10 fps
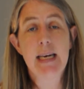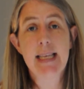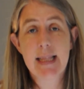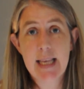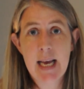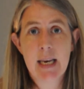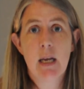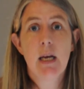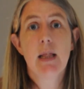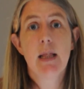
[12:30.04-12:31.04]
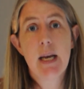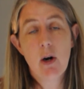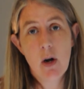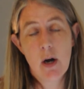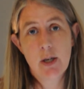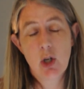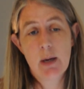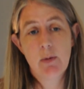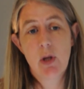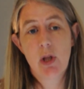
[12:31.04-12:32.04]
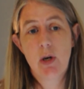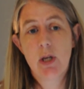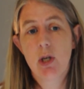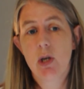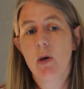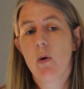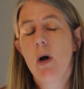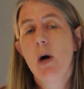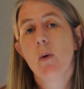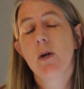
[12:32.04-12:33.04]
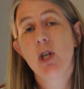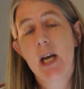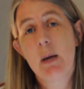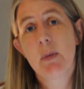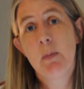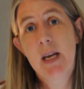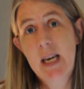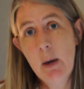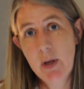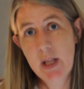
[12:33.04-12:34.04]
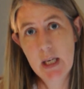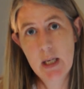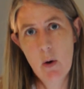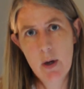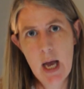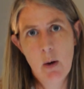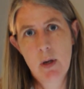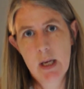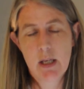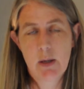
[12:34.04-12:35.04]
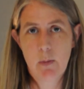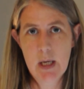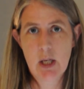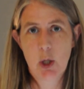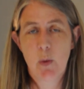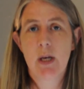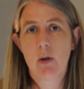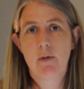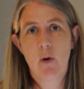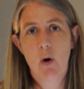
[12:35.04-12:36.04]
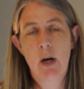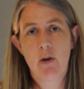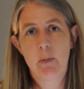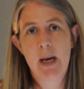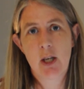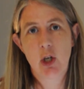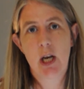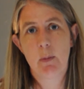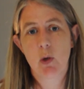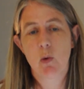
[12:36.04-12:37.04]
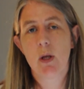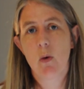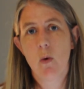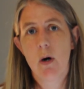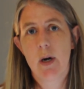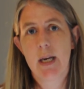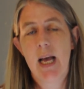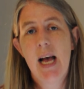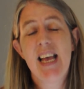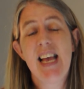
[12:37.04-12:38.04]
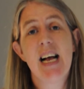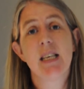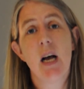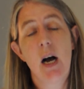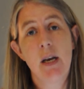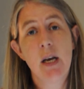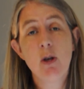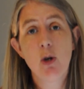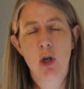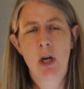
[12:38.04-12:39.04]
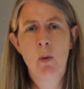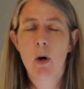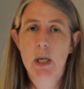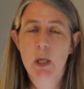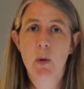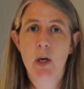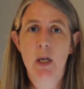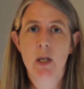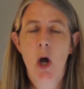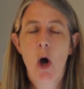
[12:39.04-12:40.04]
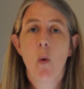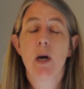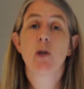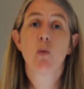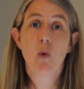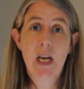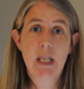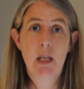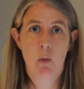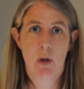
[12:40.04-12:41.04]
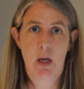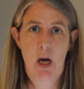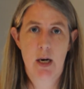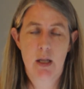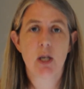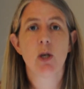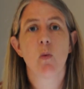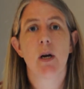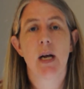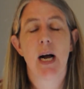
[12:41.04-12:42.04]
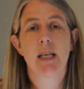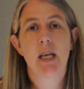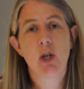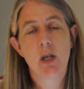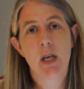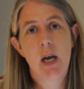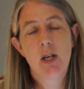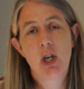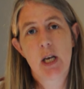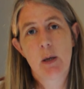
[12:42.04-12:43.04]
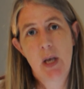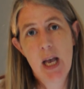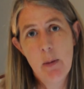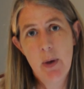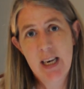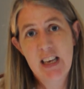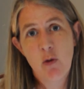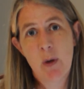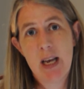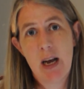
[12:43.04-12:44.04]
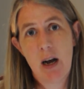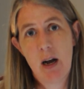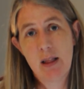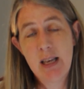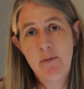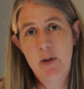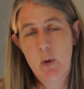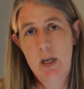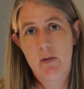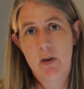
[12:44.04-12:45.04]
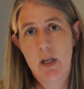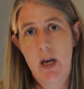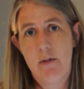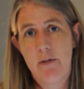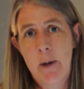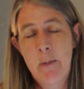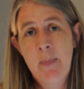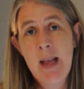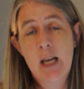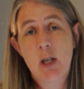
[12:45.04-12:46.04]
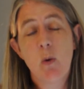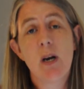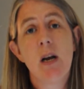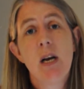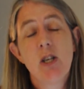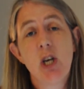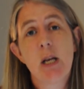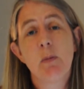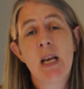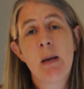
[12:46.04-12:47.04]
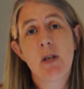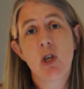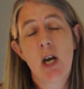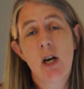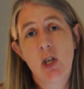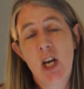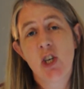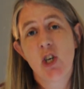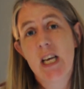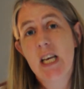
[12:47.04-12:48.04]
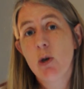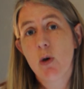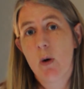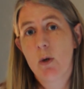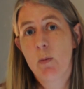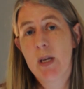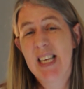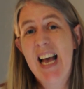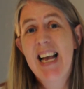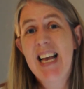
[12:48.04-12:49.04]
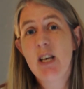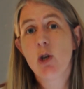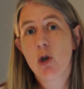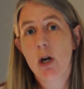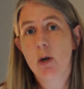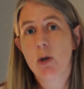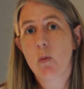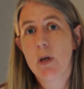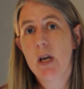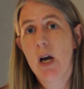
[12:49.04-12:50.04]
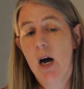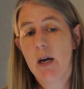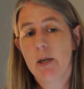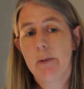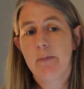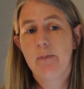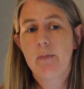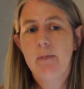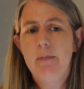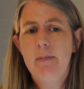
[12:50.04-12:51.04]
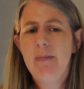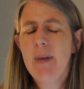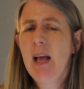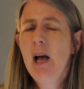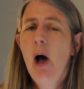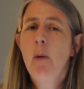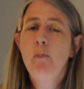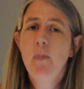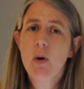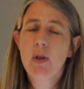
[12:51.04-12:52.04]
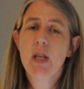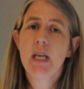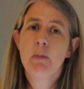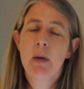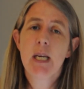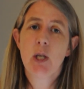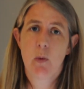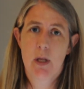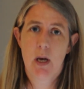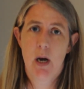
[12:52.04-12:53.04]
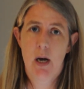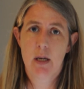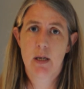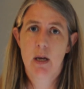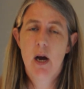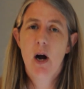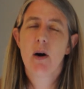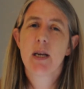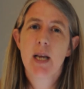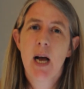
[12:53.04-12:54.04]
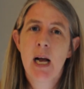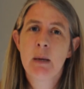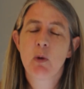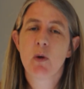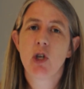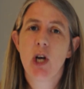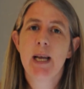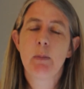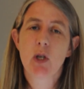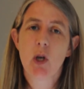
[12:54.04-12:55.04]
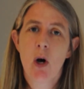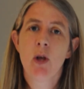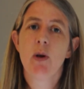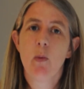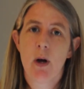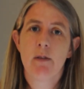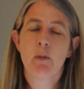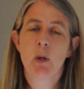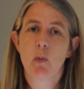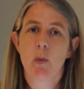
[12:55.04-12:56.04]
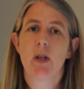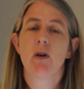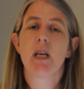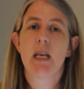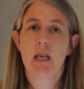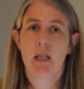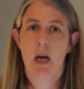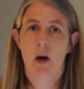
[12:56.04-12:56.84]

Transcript: Then, later on in chapter 32, when Jacob is meeting up with Esau again, when Esau's bringing those 400 men and Jacob is really worried, he has another dream or experience where he's wrestling with God. This is where God touches Jacob's hip and gives him a limb for the rest of his life. It's where Jacob's name is changed to Israel, which means he struggles with God. And both of these meetings with God are at times when Jacob is on the run from his brother Esau.